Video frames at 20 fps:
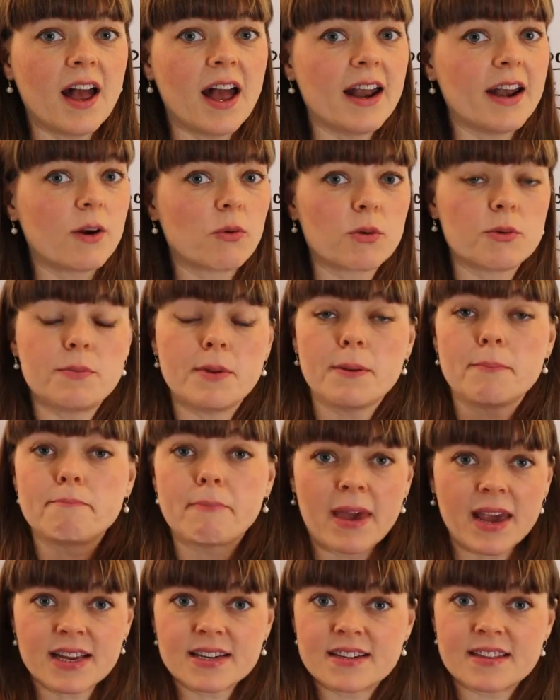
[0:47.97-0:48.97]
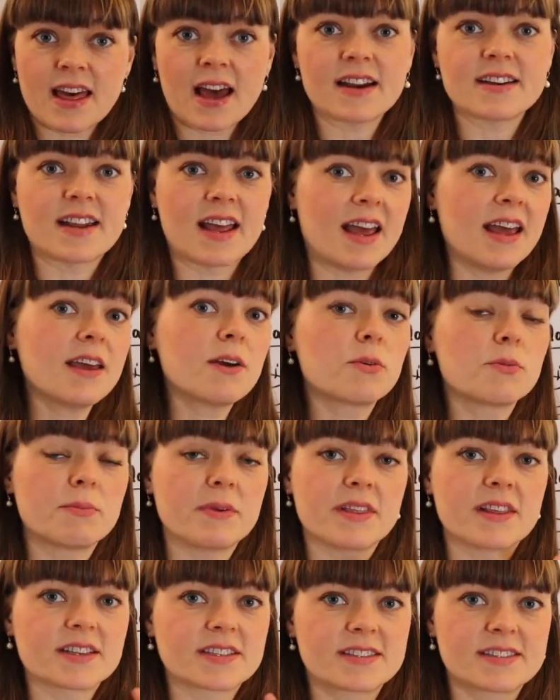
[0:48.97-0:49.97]
And it would be baked that day. It would
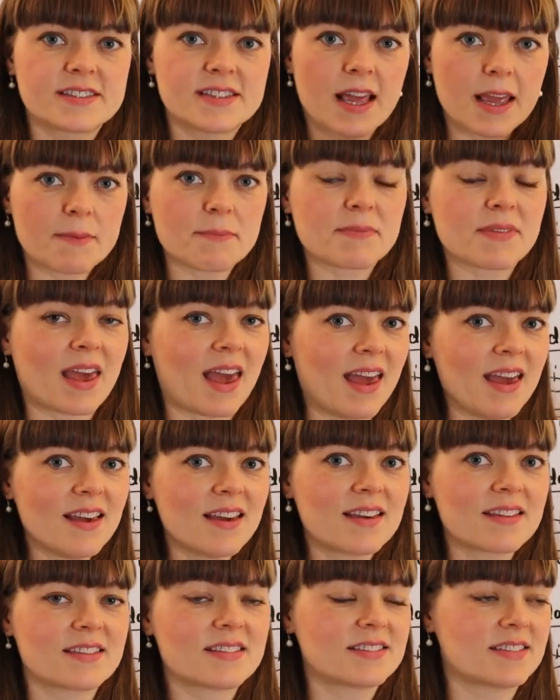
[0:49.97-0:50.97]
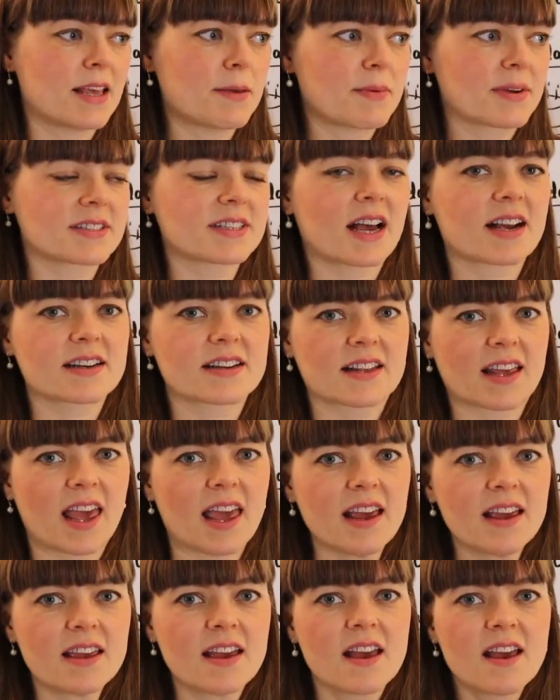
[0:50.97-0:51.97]
be the same cake, the same exact
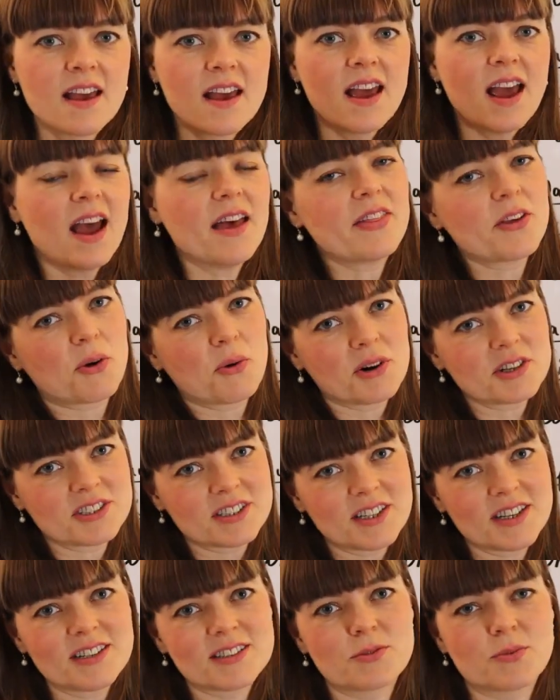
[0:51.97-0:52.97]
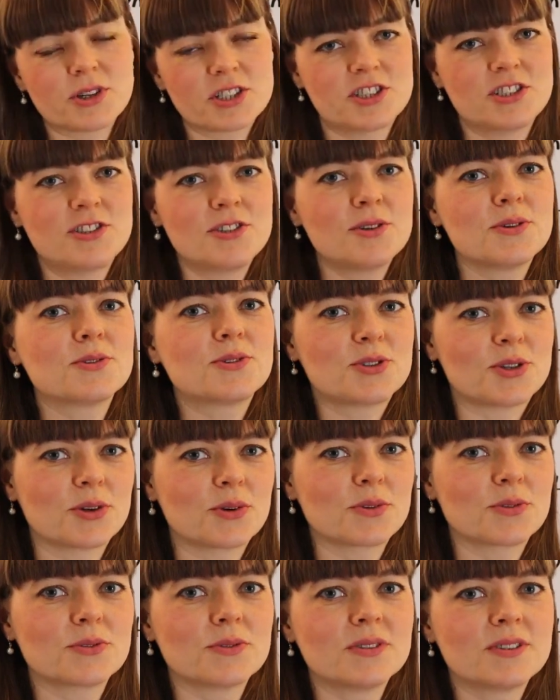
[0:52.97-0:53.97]
cake. And the question is, which do you
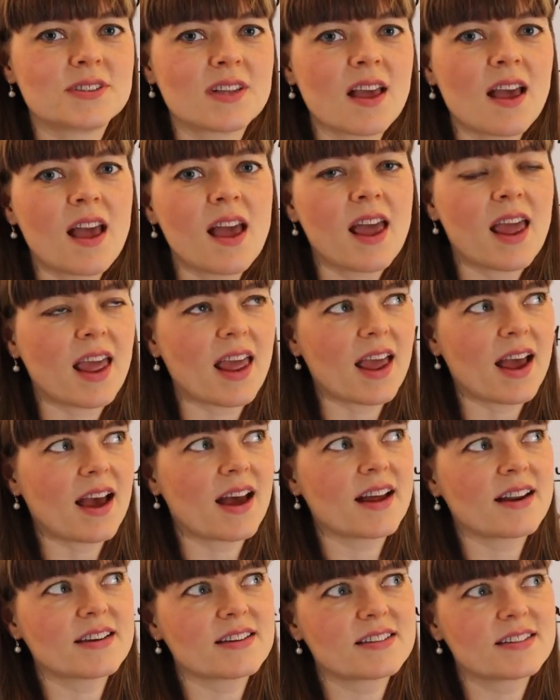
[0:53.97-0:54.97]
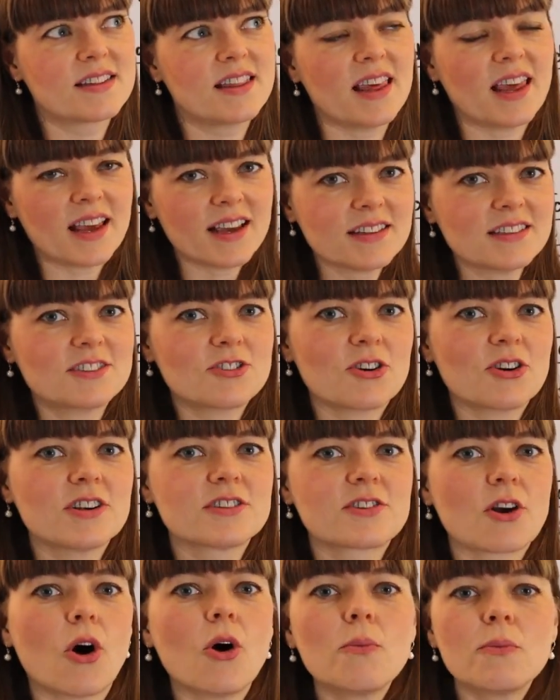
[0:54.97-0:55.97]
choose? And the answer
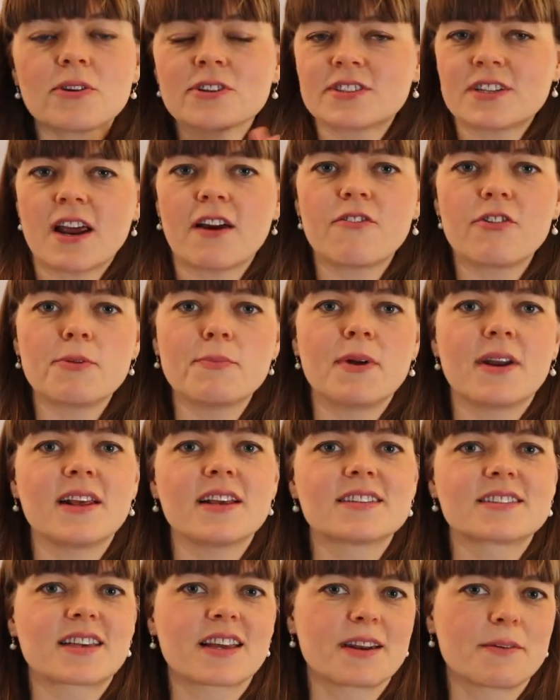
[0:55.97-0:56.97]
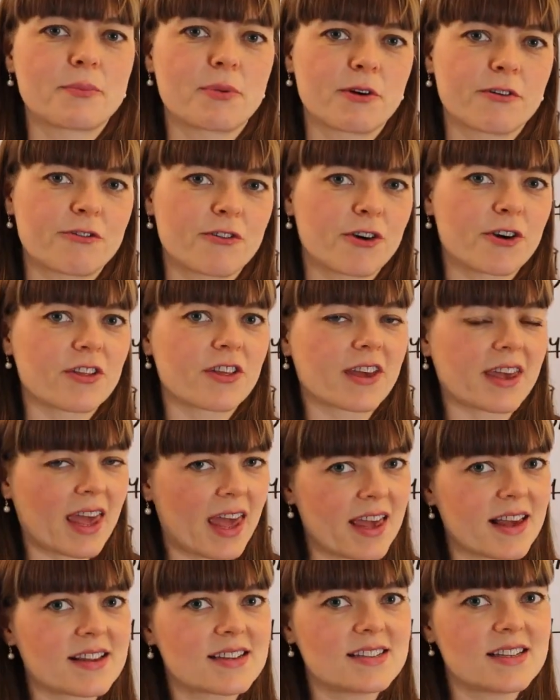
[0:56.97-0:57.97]
is almost everybody is going to prefer the
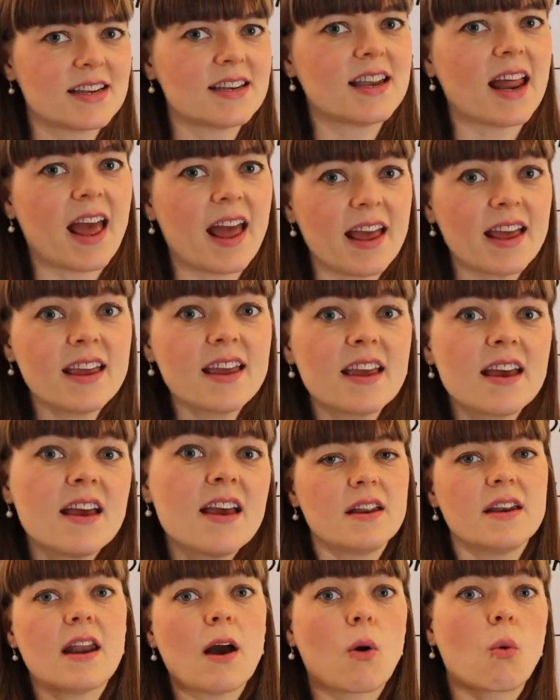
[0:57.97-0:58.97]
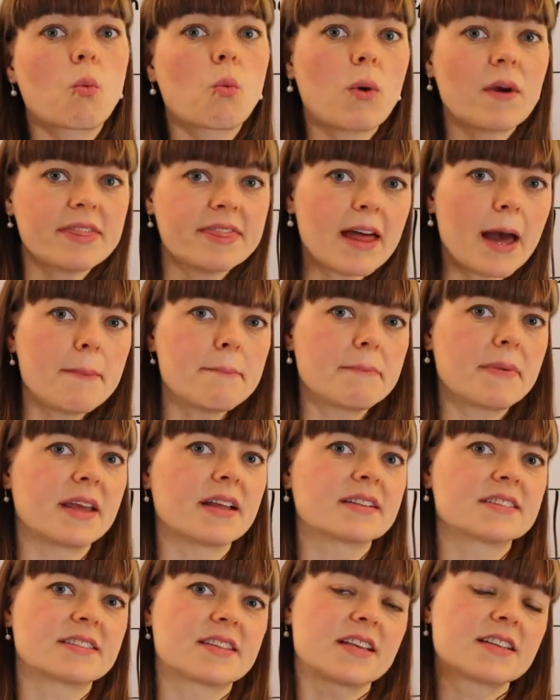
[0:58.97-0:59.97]
cake today. Now, what that
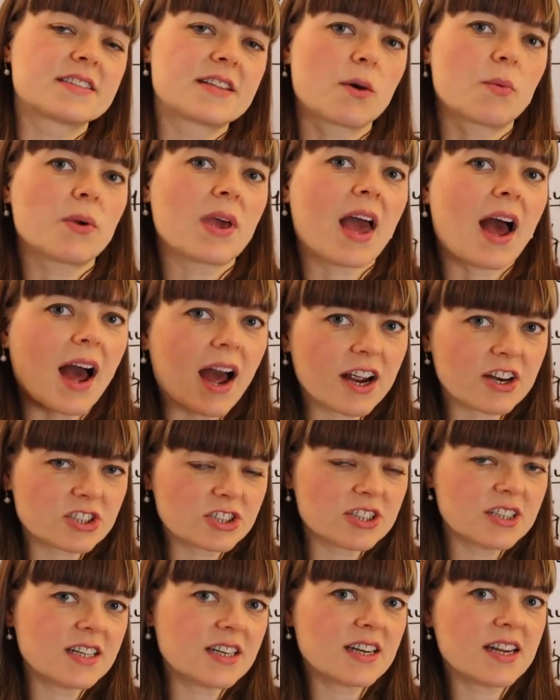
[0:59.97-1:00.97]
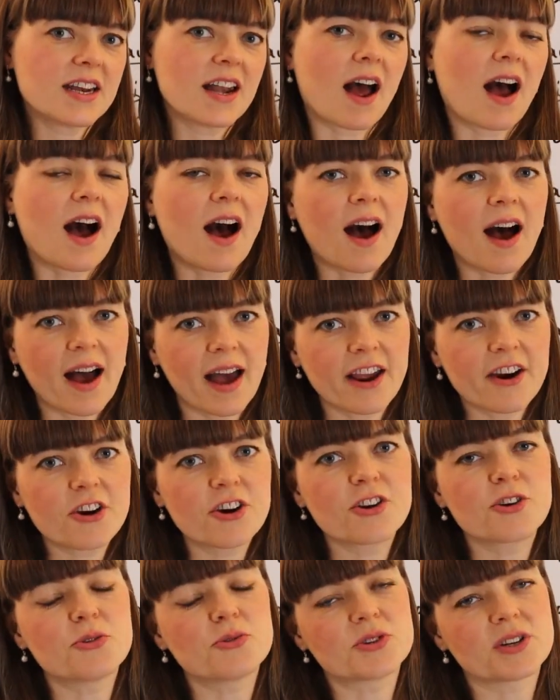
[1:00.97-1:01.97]
means is that we actually need a
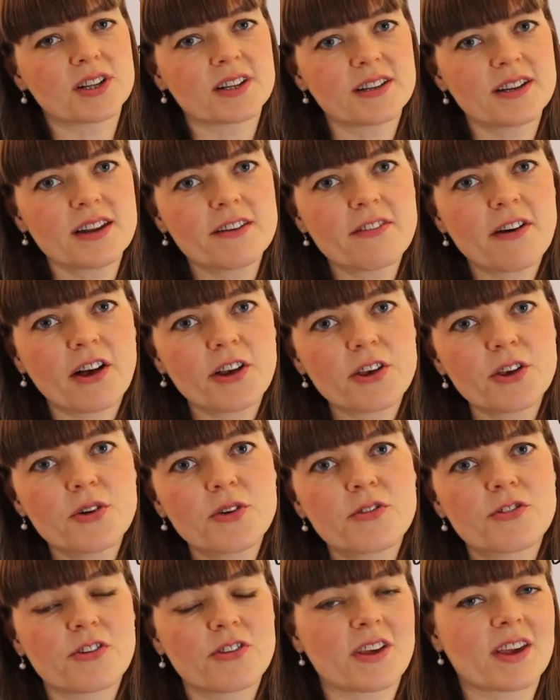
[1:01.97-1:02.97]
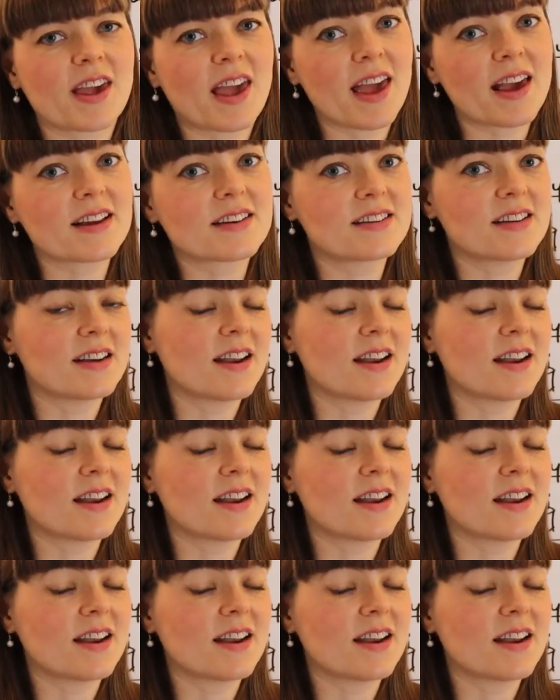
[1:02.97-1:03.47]
higher utility value for the cake